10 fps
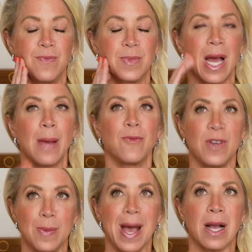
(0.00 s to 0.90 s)
time
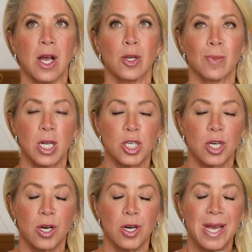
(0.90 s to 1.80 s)
feedback on your blood
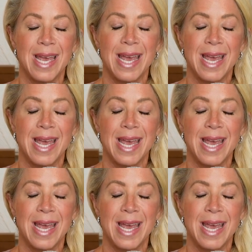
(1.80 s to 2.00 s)
sugar,